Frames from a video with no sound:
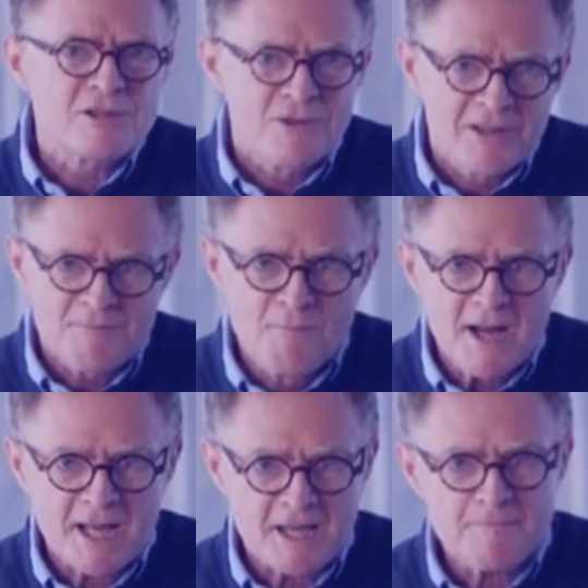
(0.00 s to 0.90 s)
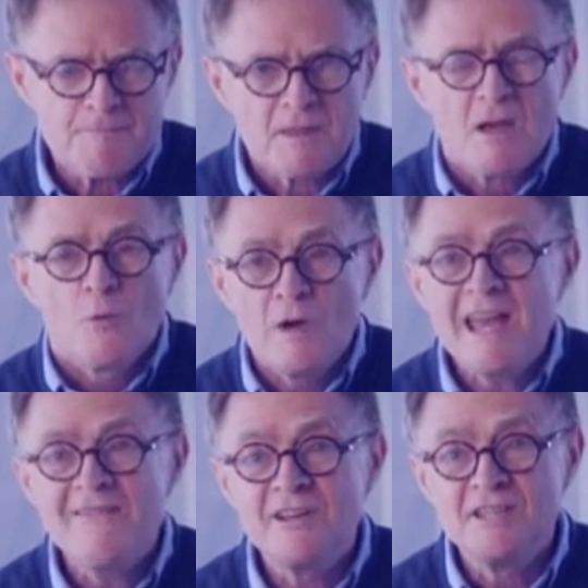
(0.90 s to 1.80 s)
look at money. We
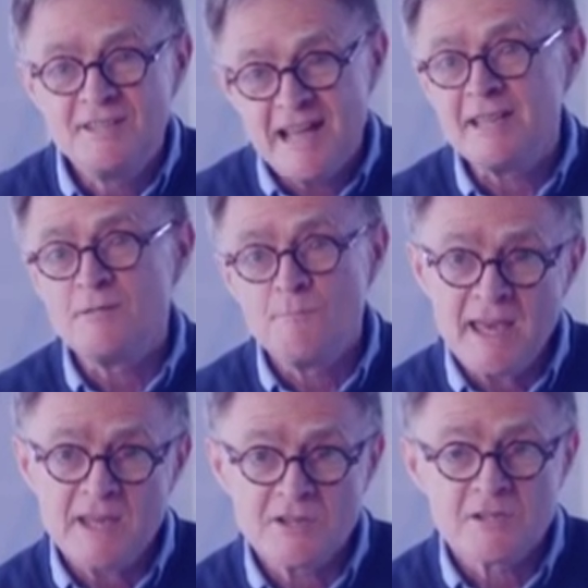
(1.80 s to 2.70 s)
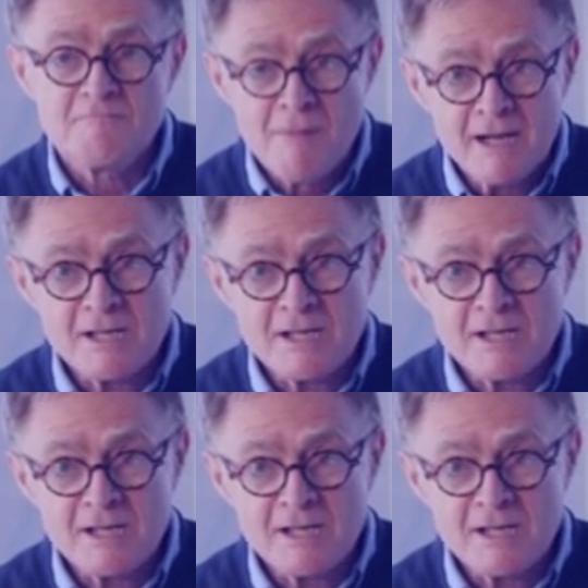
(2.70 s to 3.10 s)
have a debt-based money